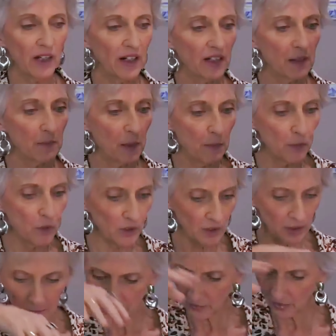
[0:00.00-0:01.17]
it in my book.
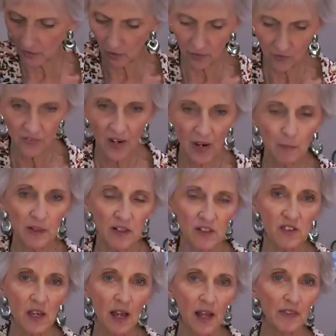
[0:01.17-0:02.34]
Got all the
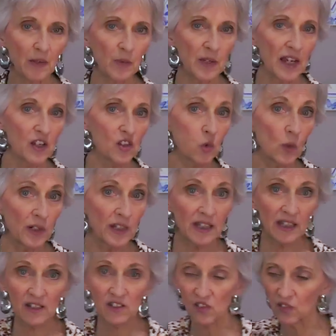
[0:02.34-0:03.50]
fabrics. I think we had 20
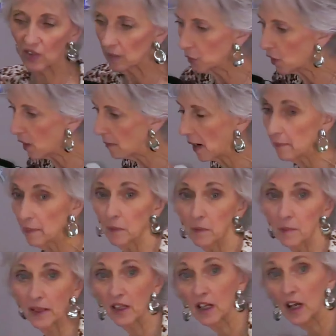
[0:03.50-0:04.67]
kits available. I might be able to
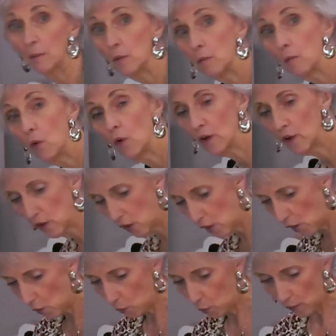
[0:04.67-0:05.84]
make a couple more
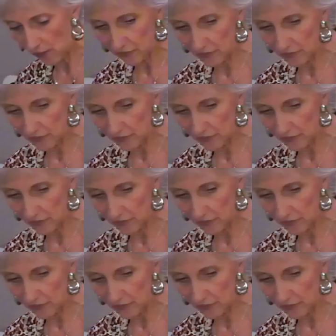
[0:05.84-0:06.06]
with